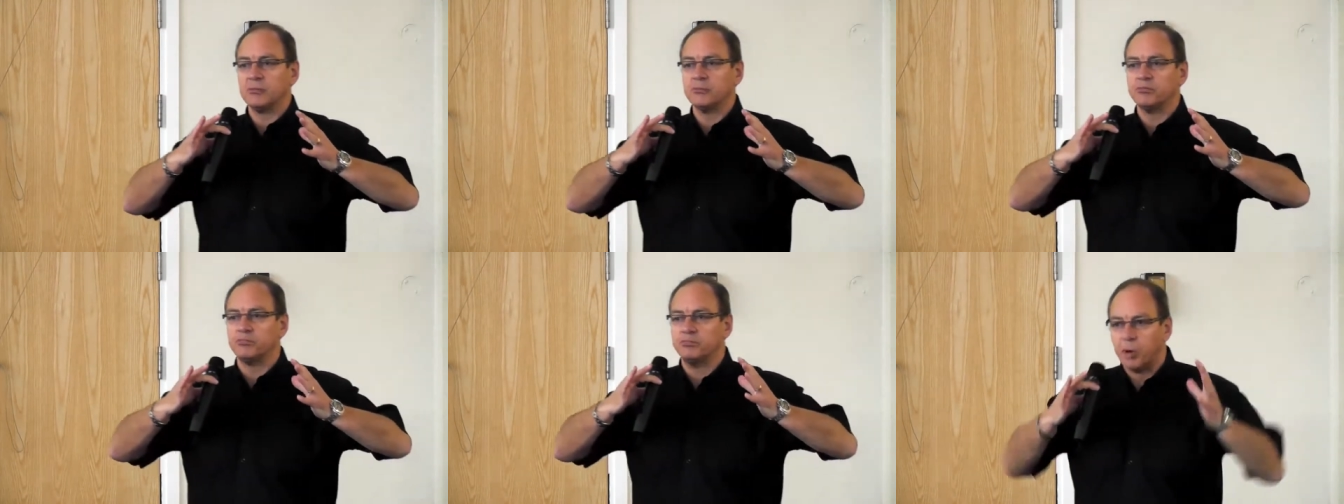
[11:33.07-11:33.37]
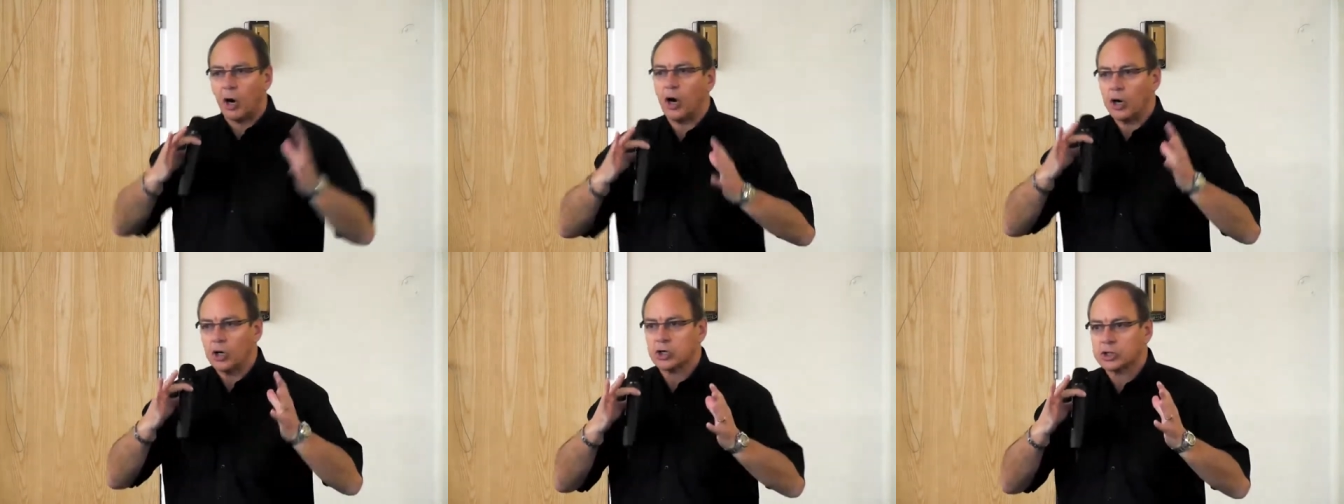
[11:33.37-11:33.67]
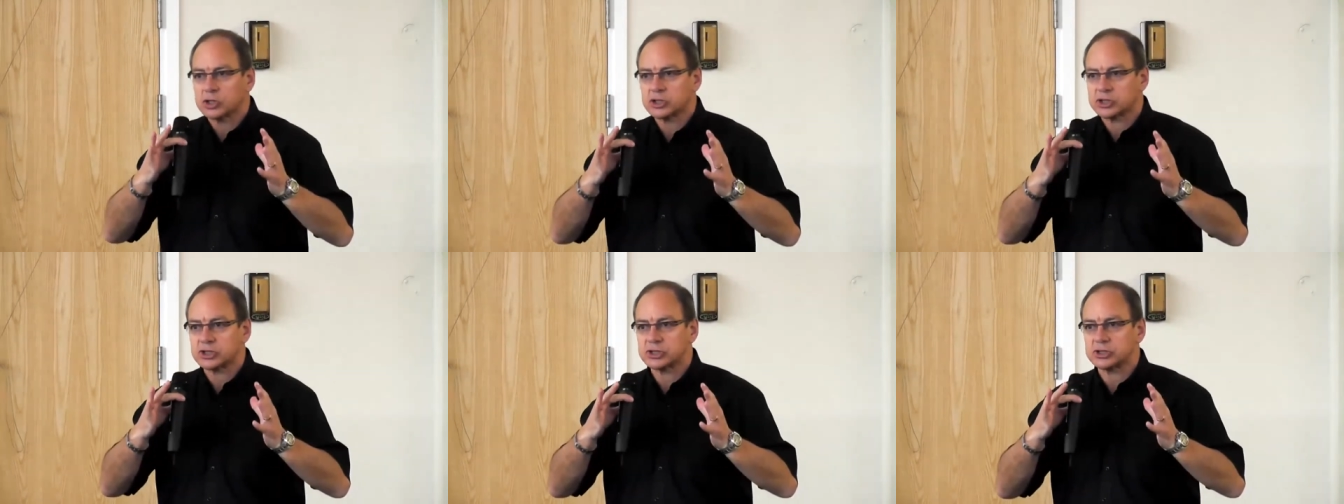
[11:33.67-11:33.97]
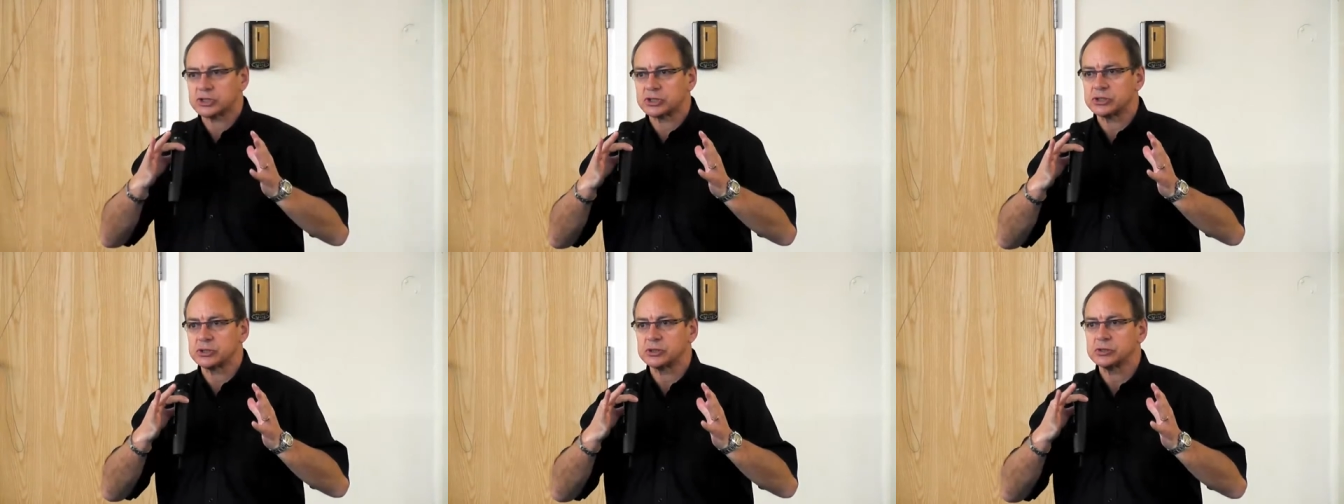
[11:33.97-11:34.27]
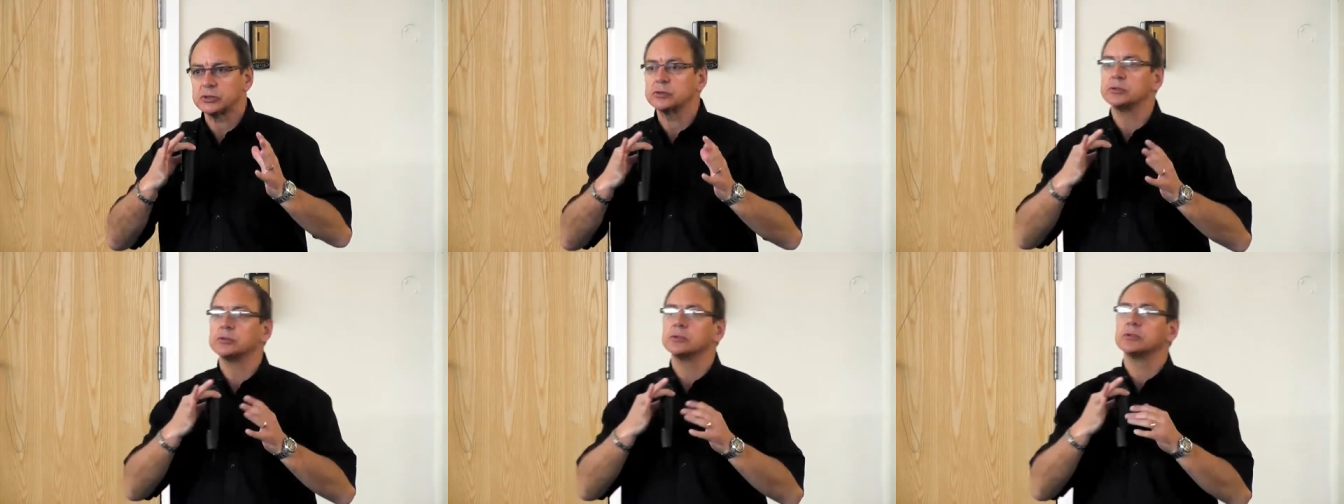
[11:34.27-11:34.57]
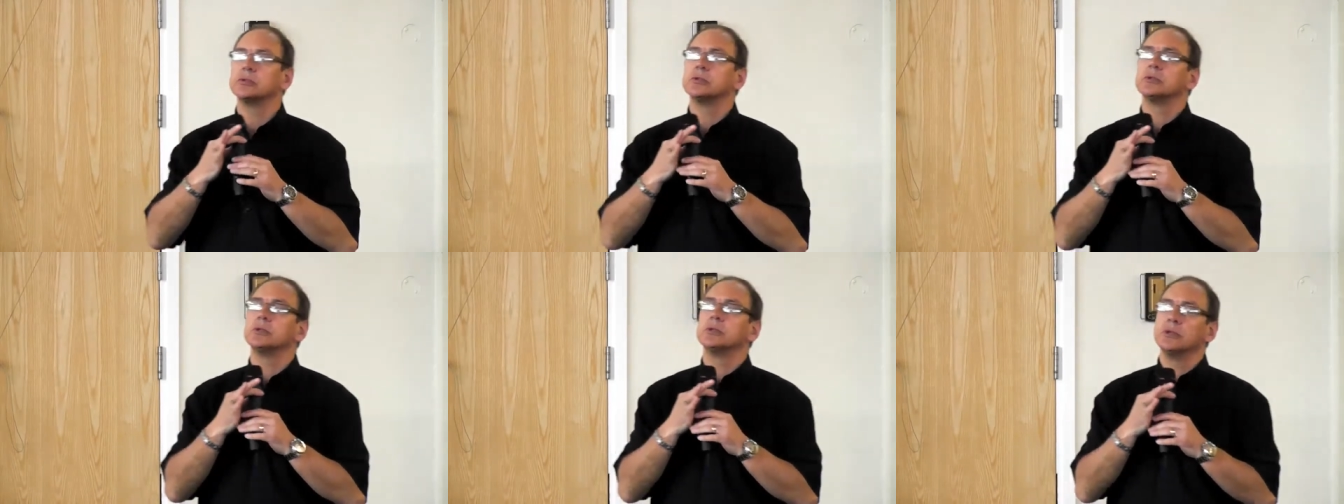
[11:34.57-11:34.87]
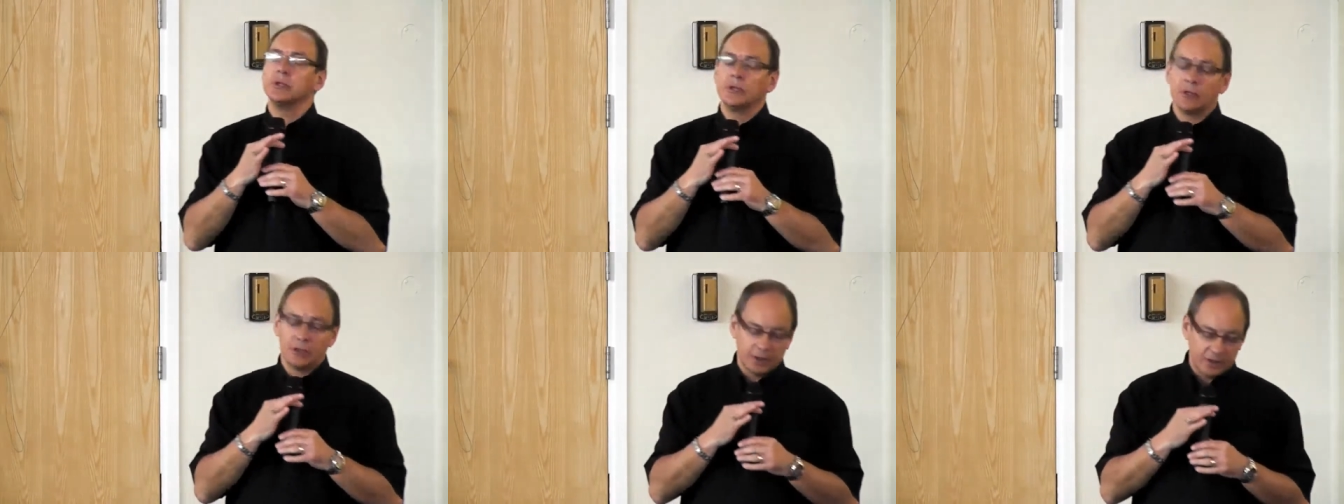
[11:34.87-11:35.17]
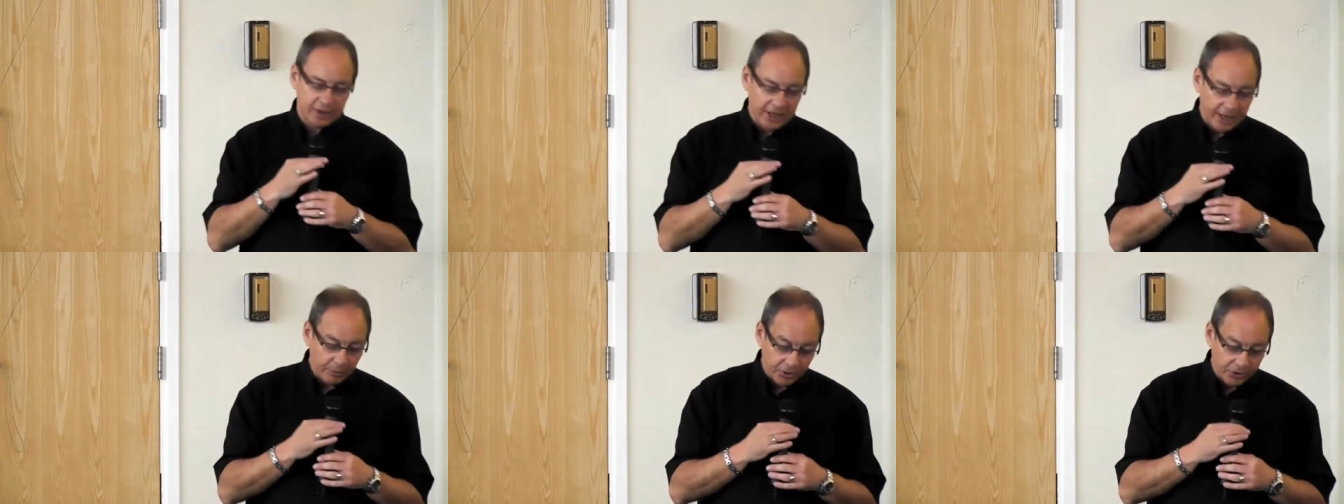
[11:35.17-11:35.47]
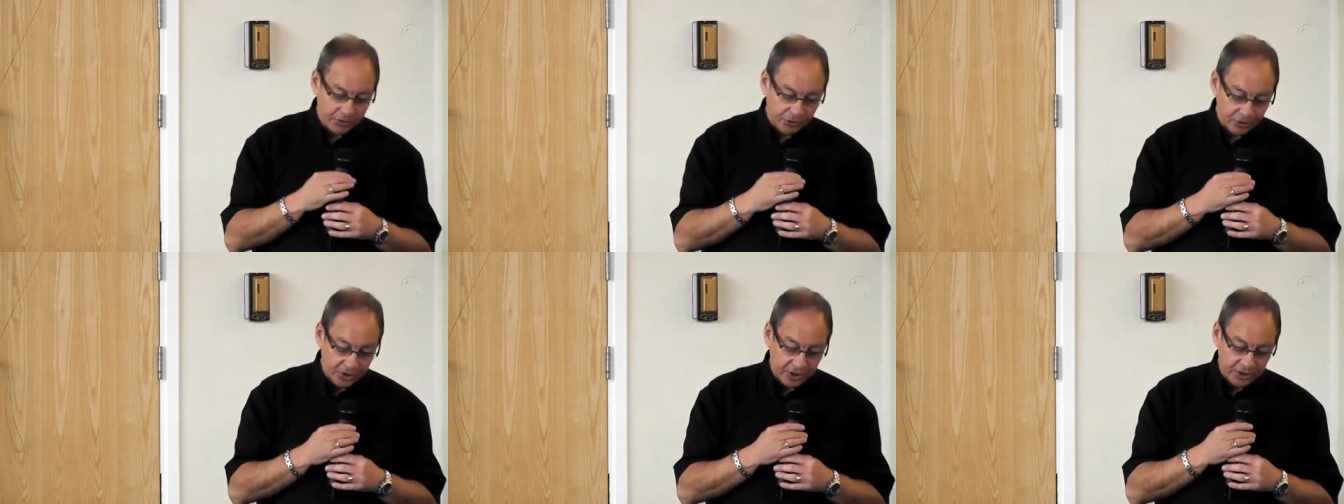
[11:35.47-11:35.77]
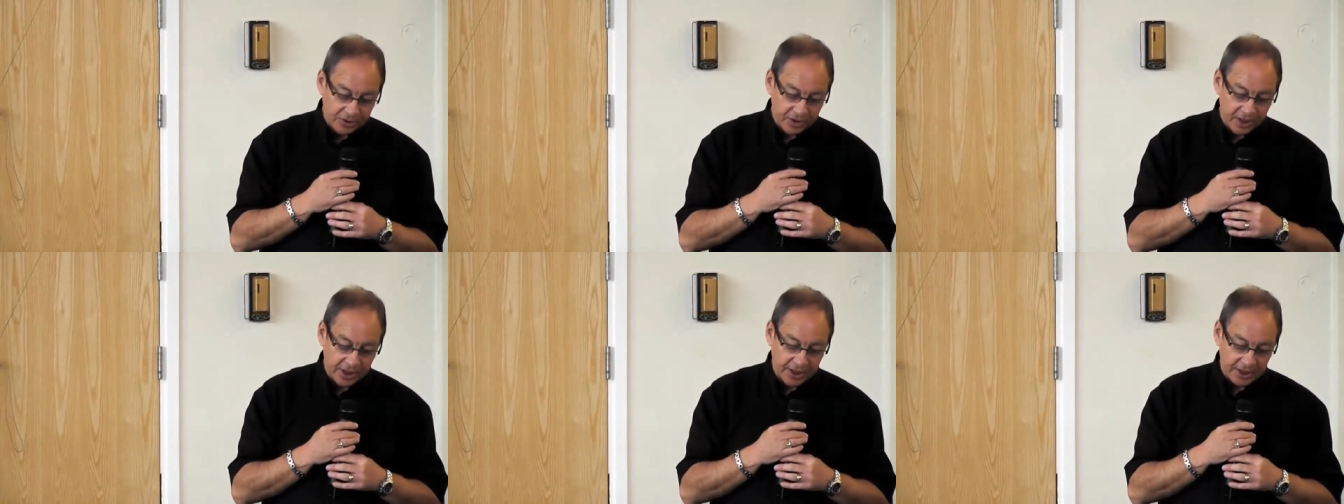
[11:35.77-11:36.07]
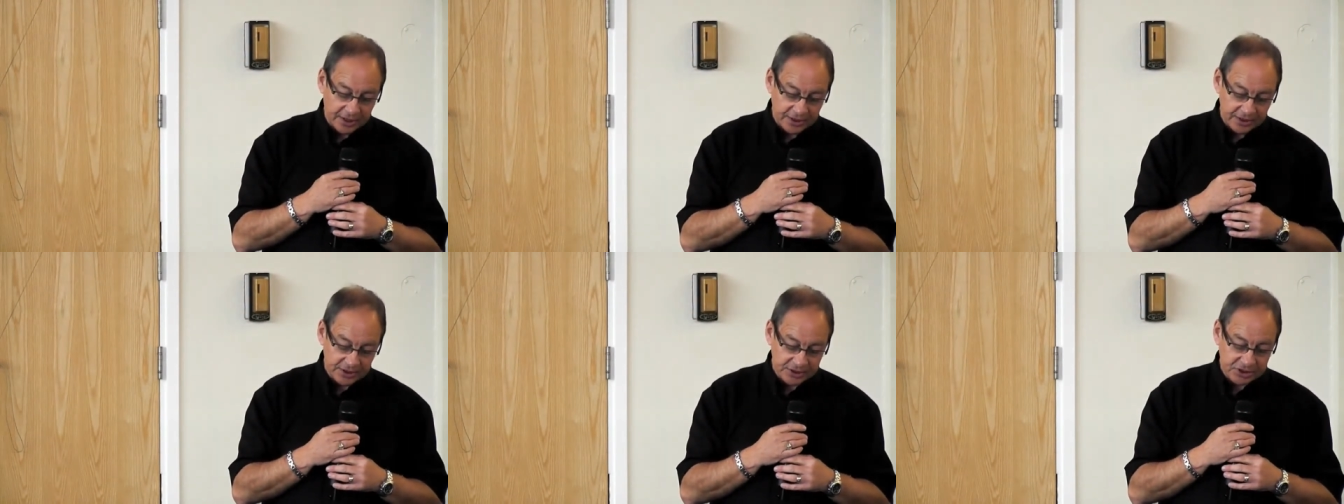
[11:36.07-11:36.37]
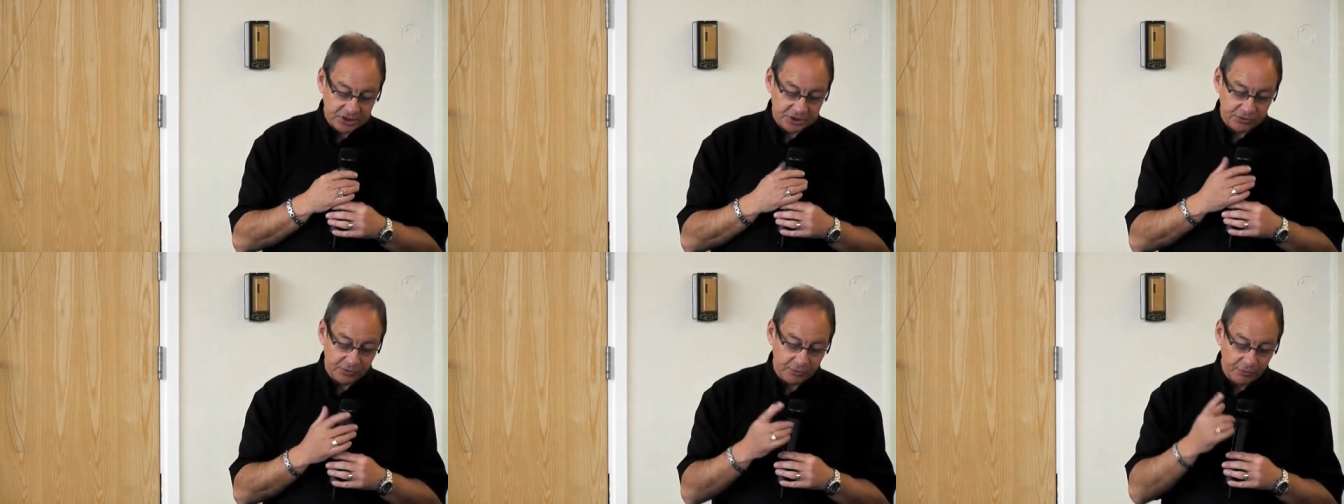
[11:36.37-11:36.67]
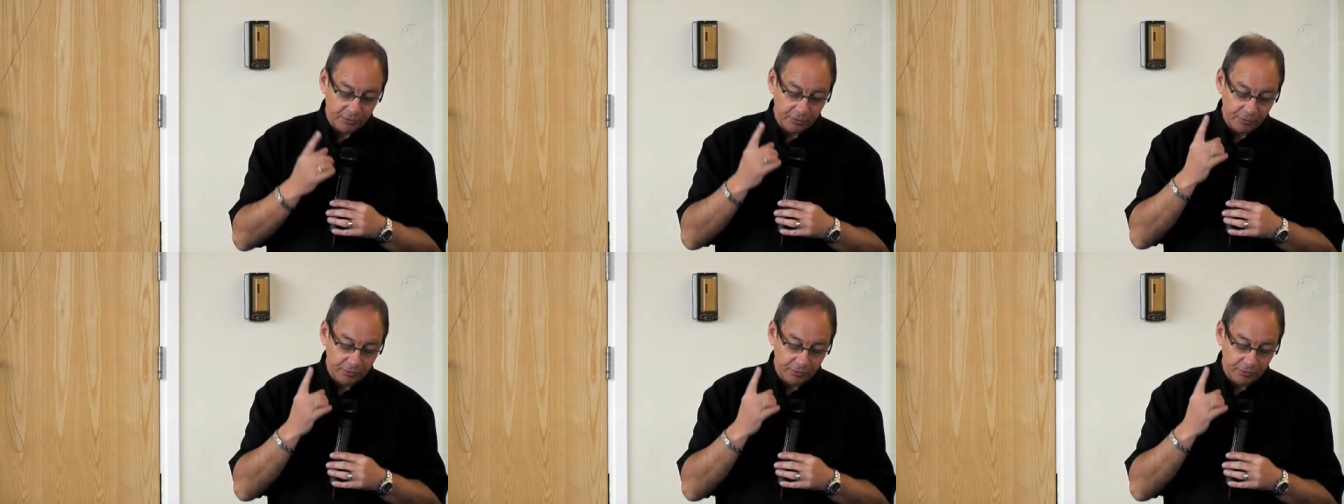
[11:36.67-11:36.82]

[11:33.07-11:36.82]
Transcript: box, there were three things.